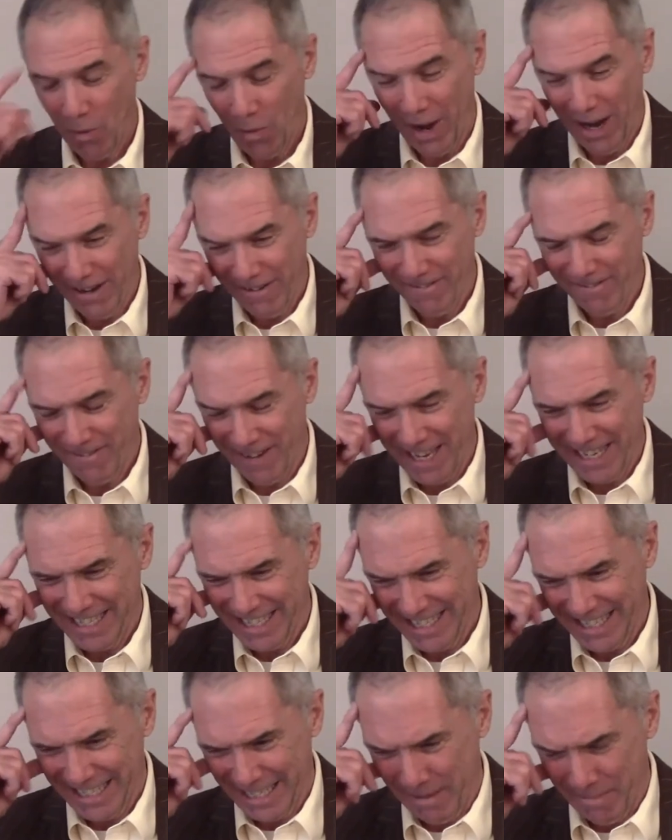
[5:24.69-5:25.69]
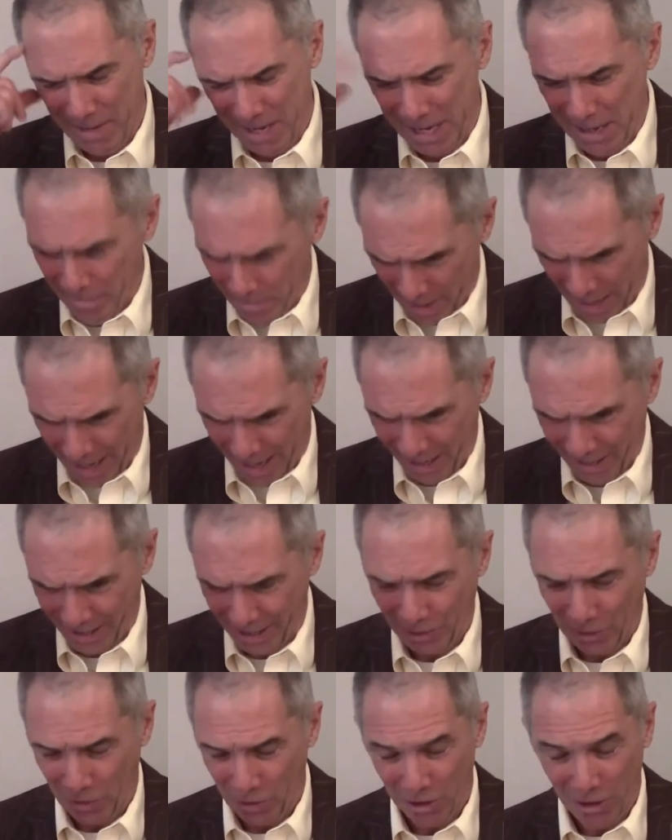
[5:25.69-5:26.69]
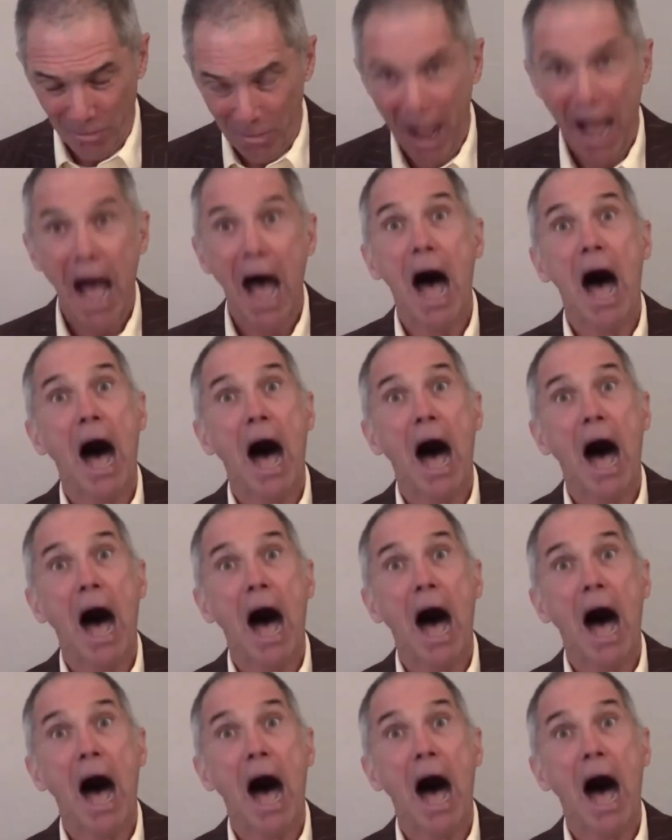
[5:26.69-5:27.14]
White-faced Simony Pondalorum,